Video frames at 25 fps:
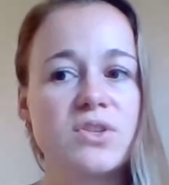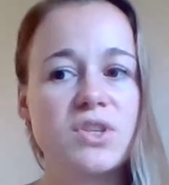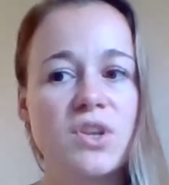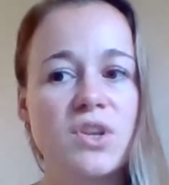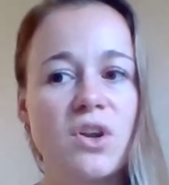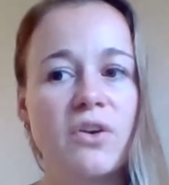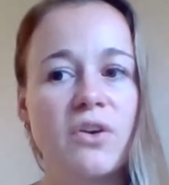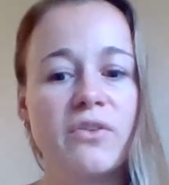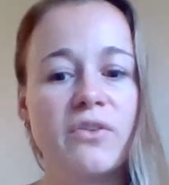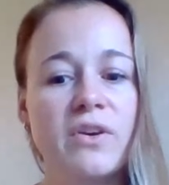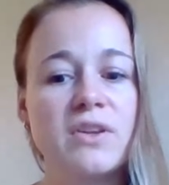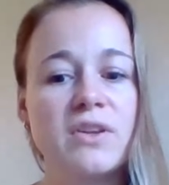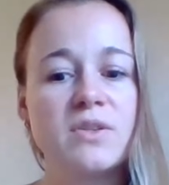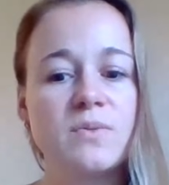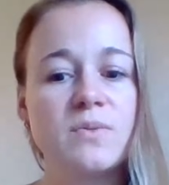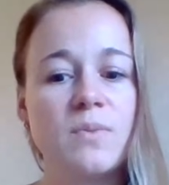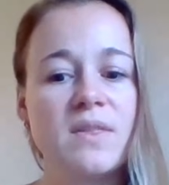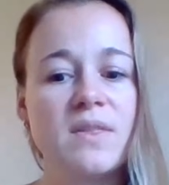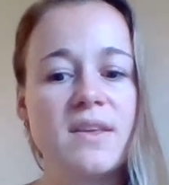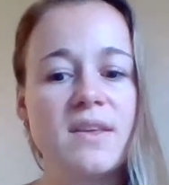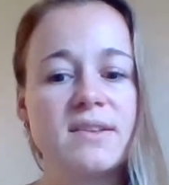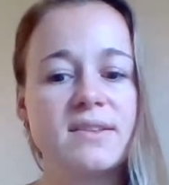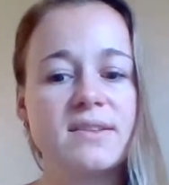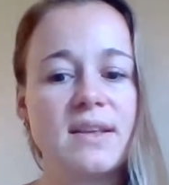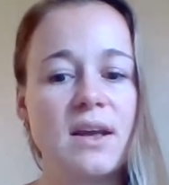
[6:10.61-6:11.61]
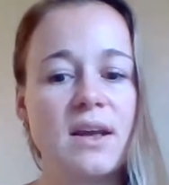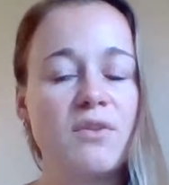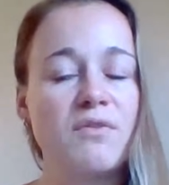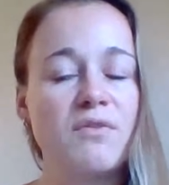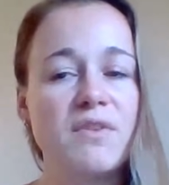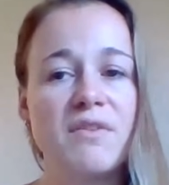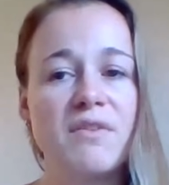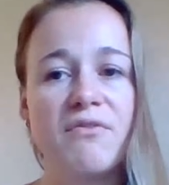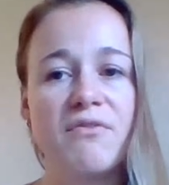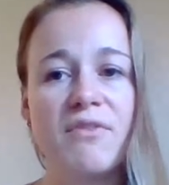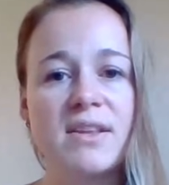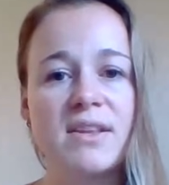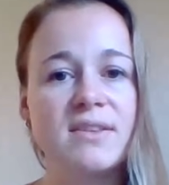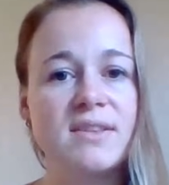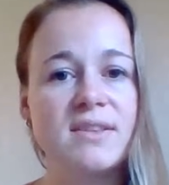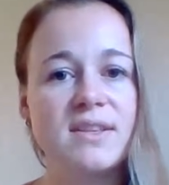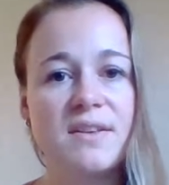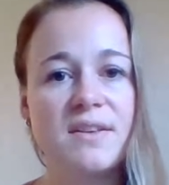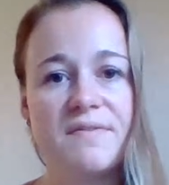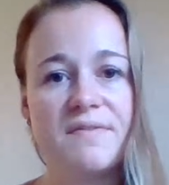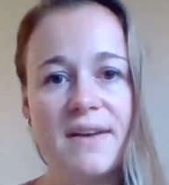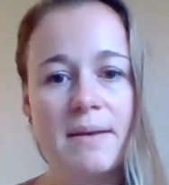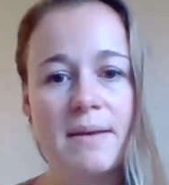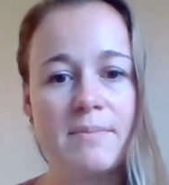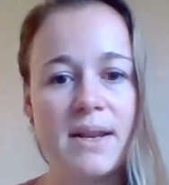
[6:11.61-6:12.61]
scenarios with yourself, your friends,
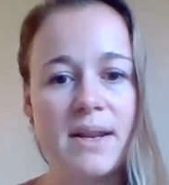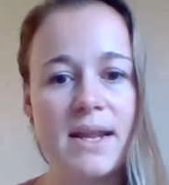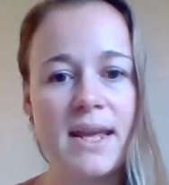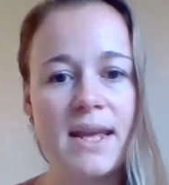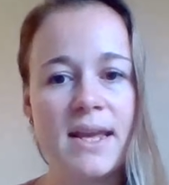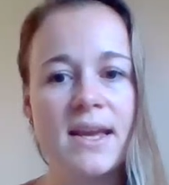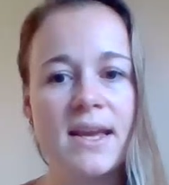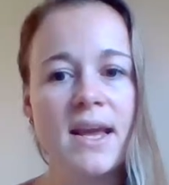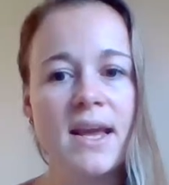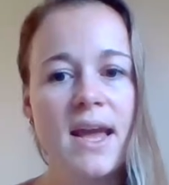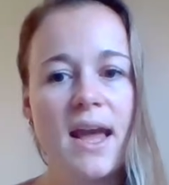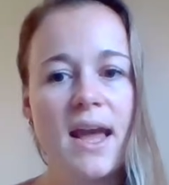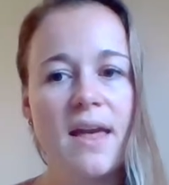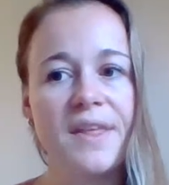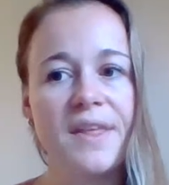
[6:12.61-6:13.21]
your family,